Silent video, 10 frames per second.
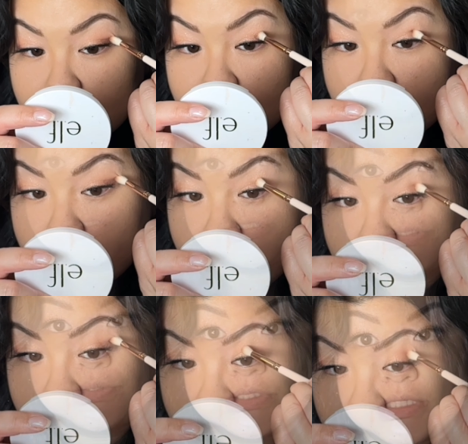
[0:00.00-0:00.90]
Going to
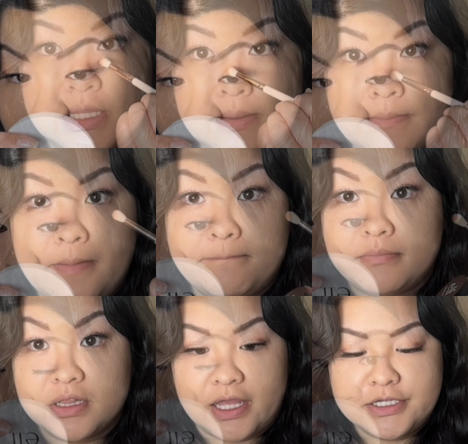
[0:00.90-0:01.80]
do some
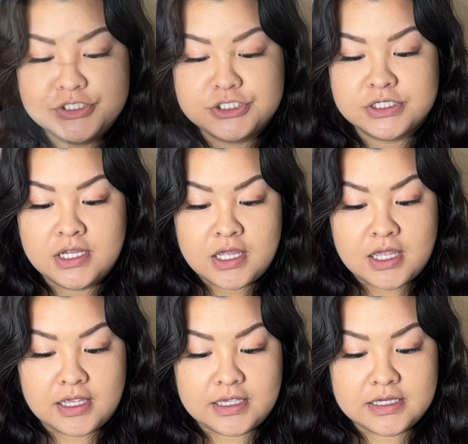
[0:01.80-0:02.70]
blush,
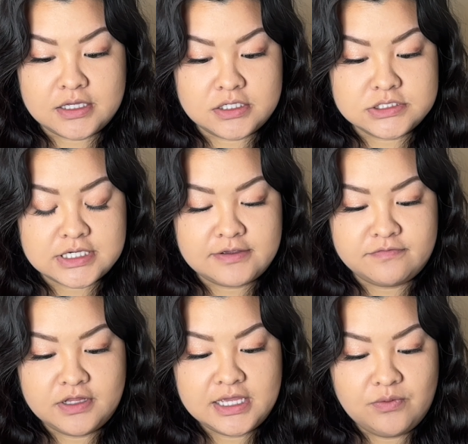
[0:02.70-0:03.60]
and I
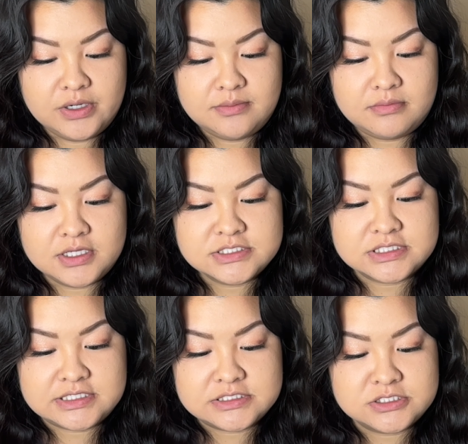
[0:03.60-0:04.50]
feel like I want to mix
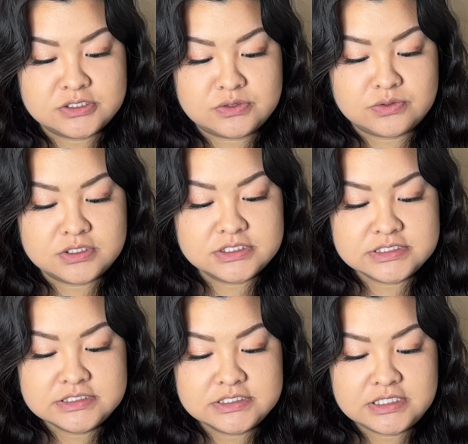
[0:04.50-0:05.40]
these two. This
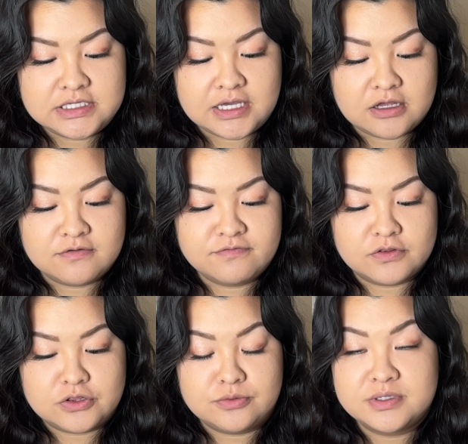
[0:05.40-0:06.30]
is the e.l.f.
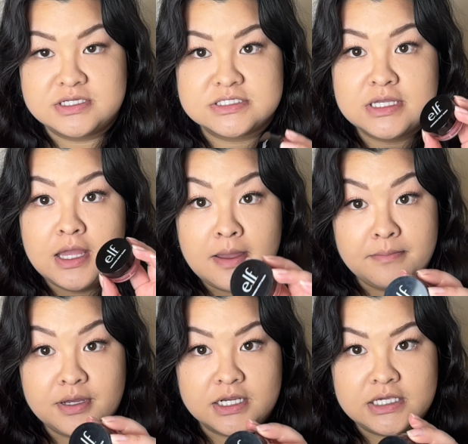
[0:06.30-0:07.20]
Luminous
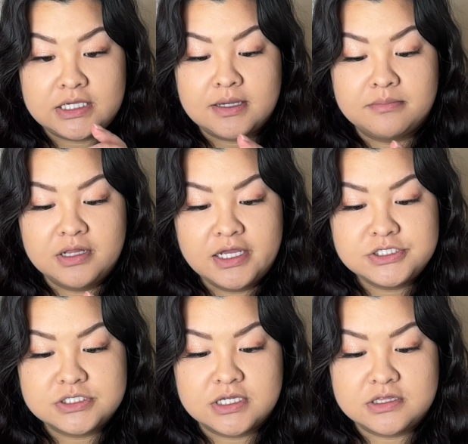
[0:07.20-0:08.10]
Putty
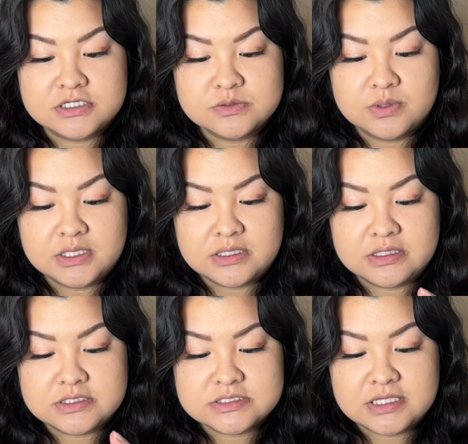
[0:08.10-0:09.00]
Blush, and this one
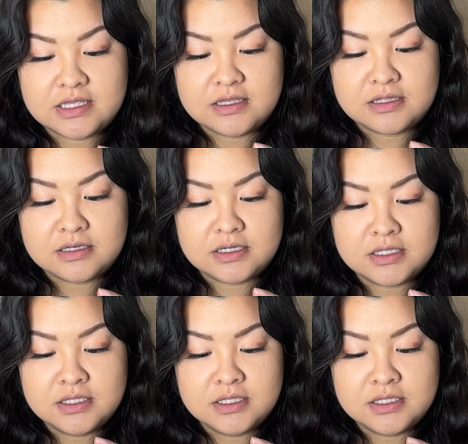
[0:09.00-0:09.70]
is in